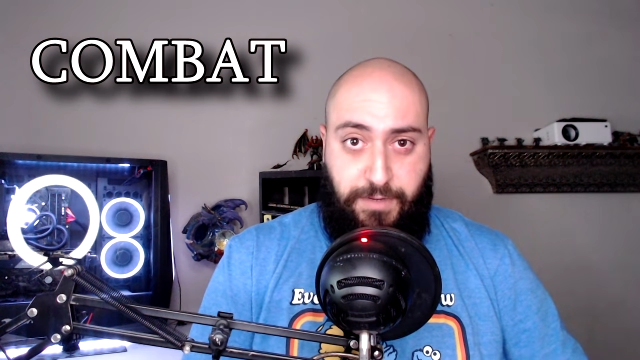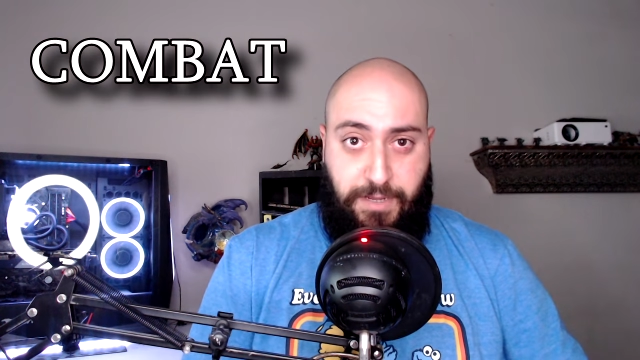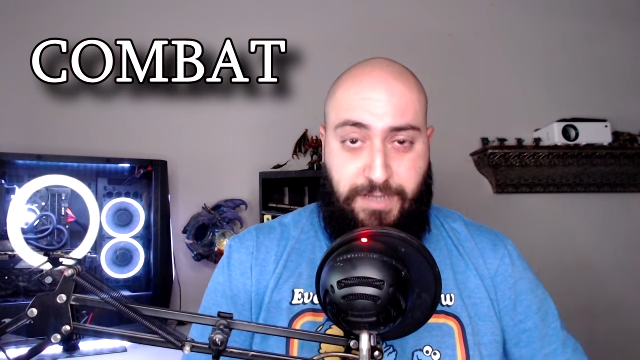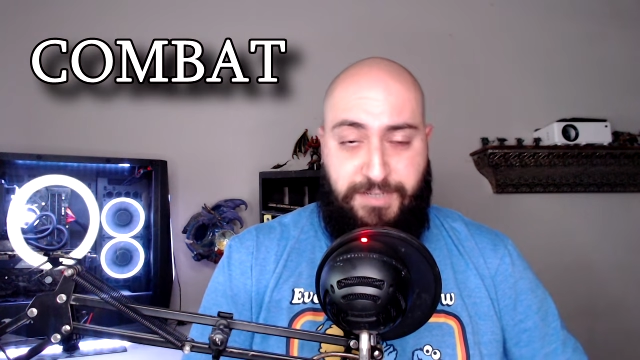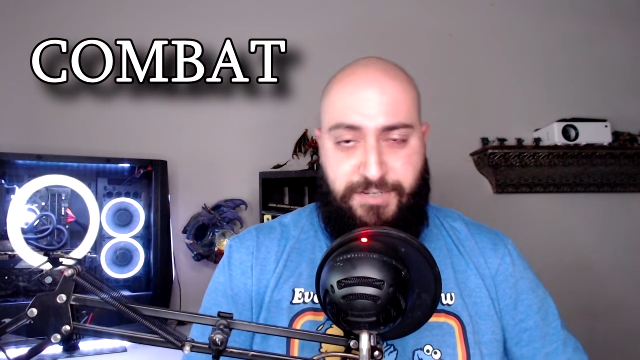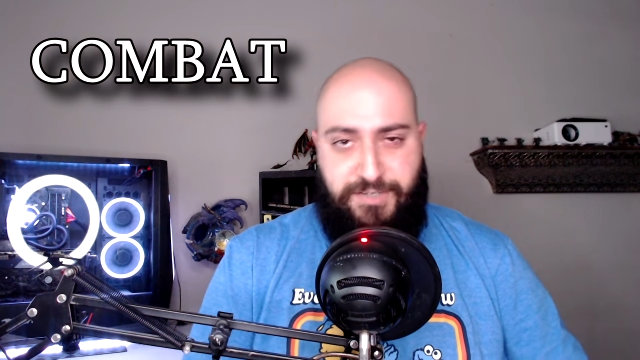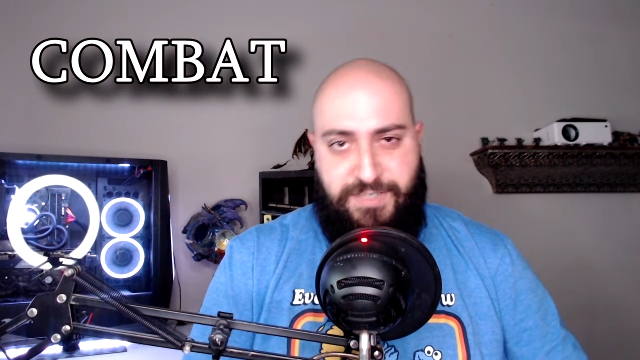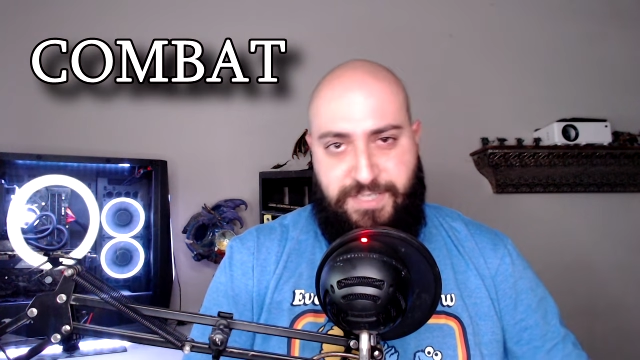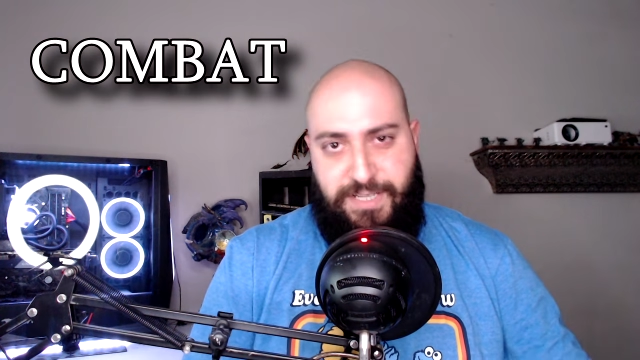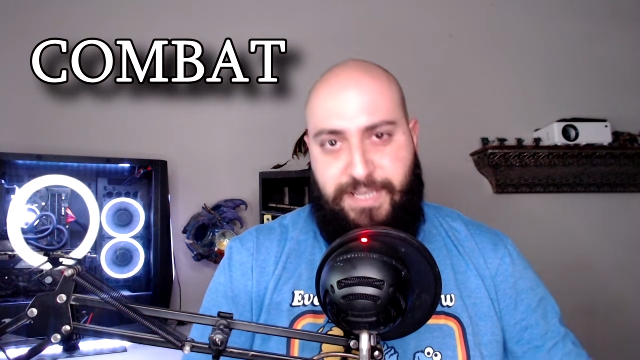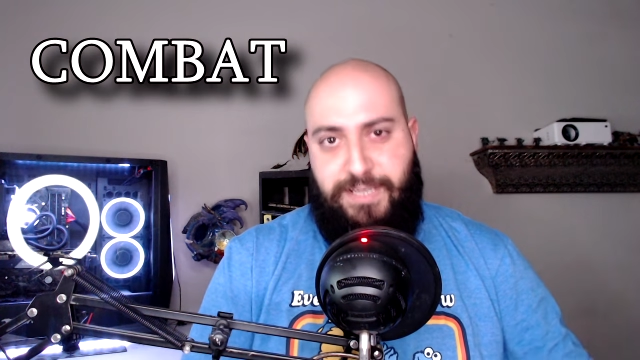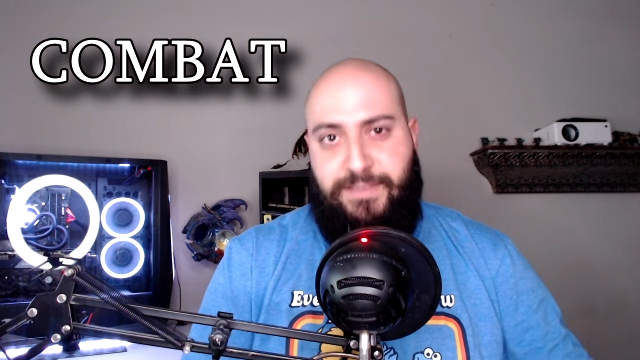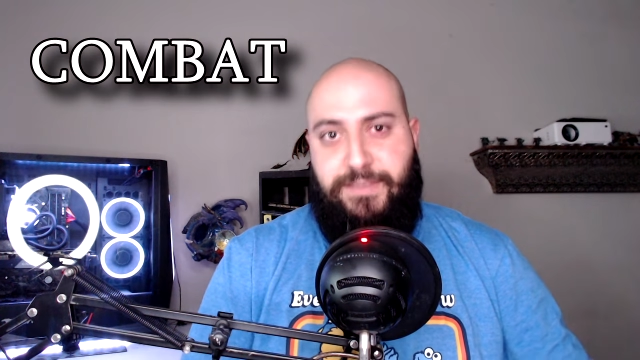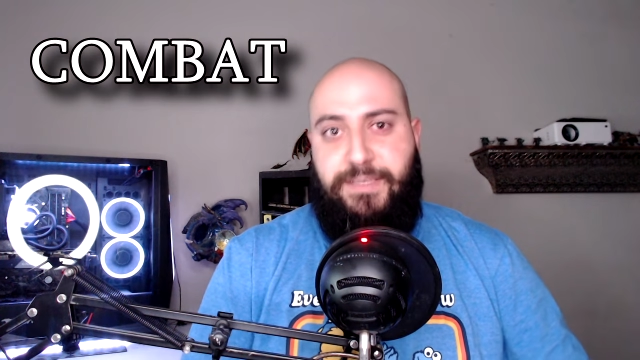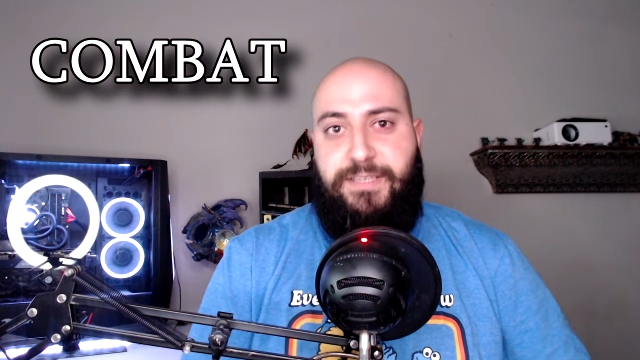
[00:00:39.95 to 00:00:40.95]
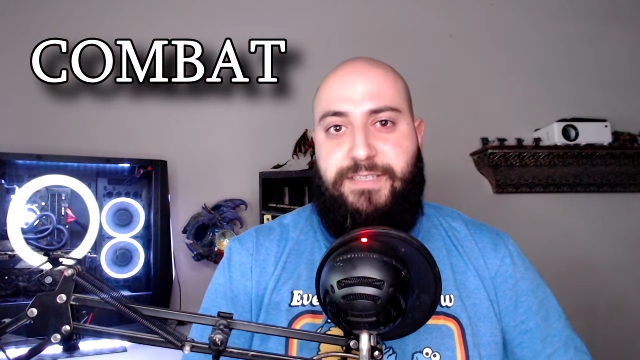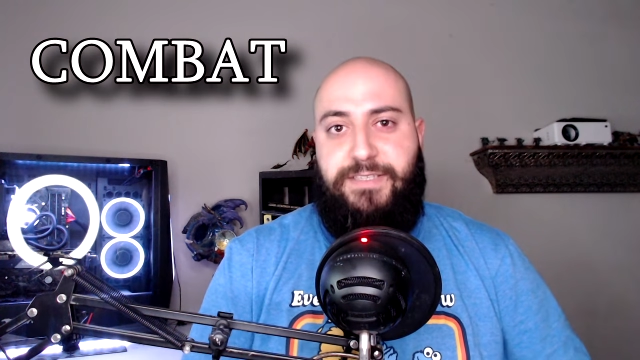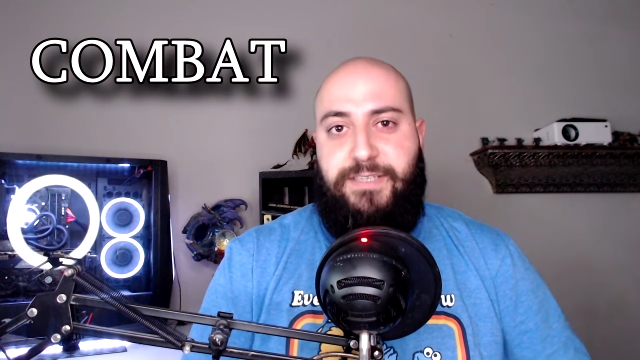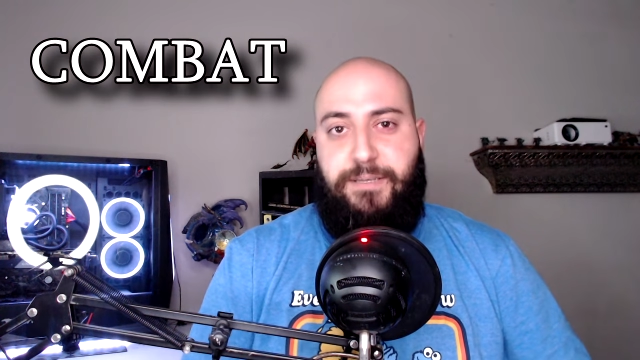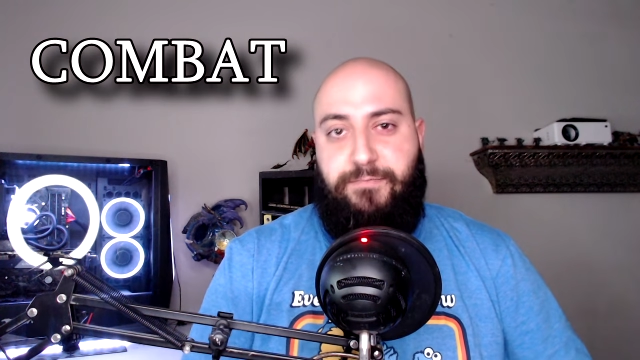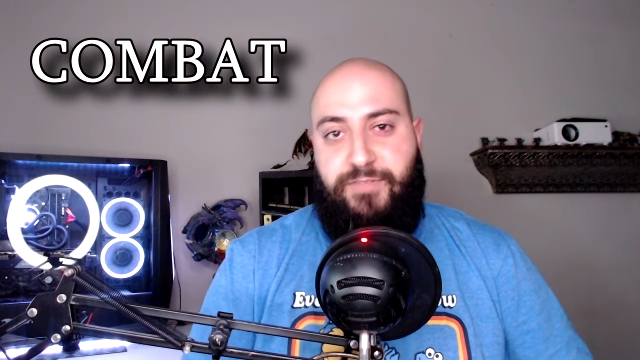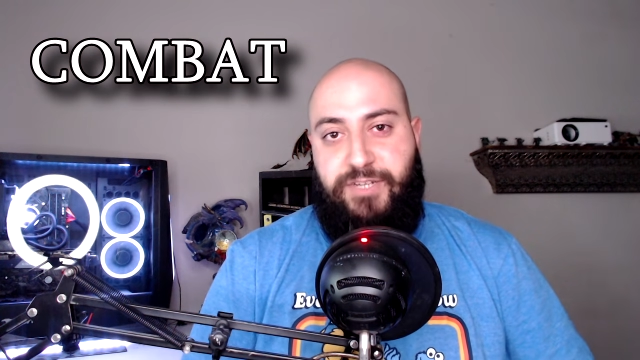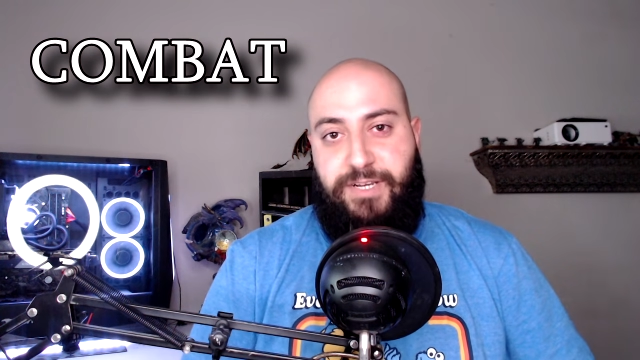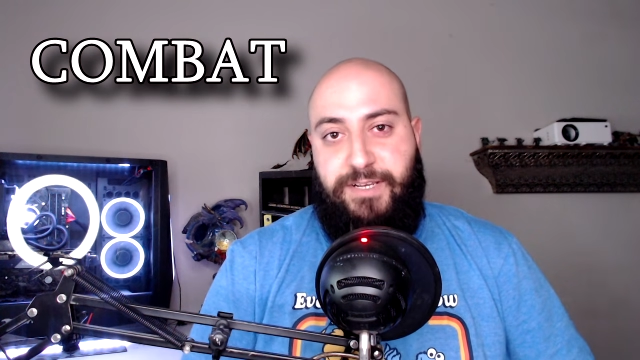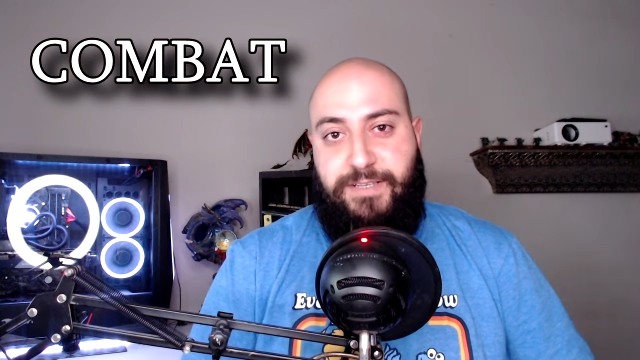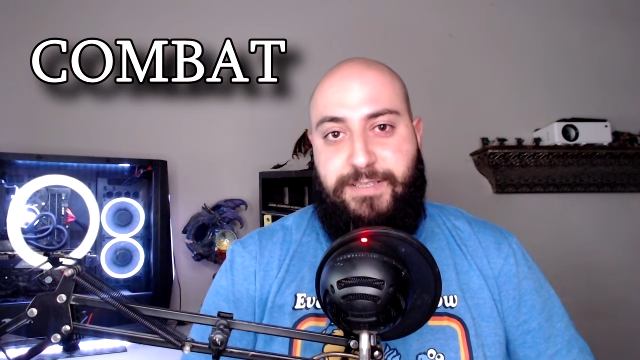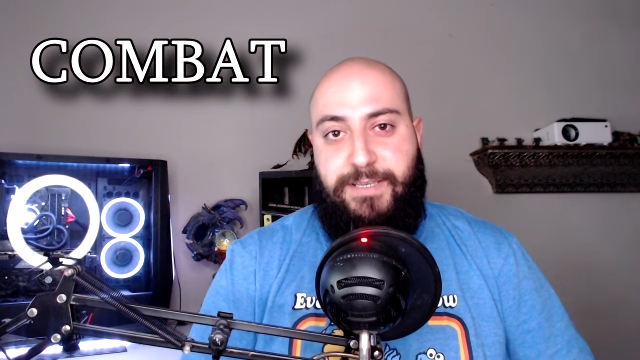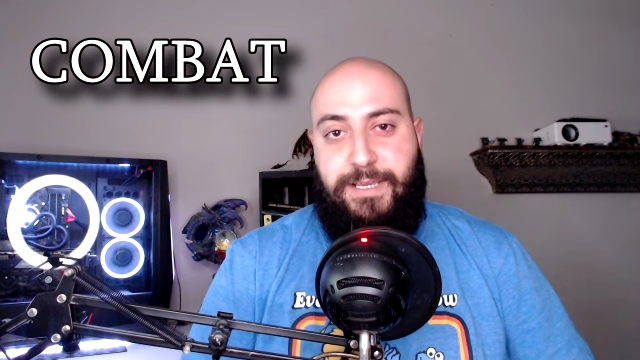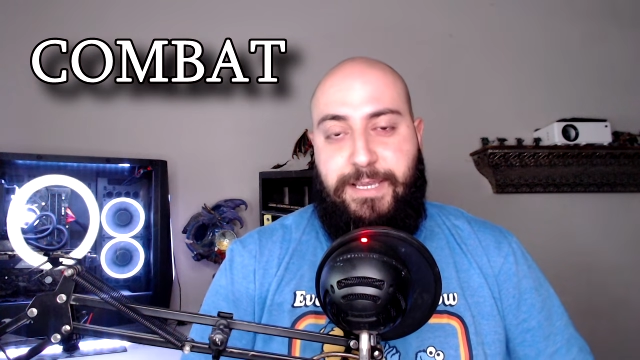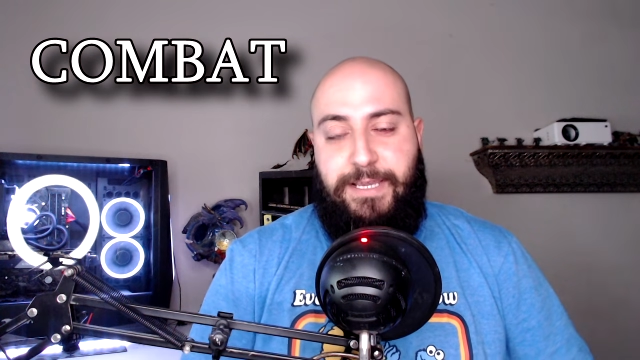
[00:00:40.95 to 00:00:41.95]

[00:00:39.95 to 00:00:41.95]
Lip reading: understand this subject,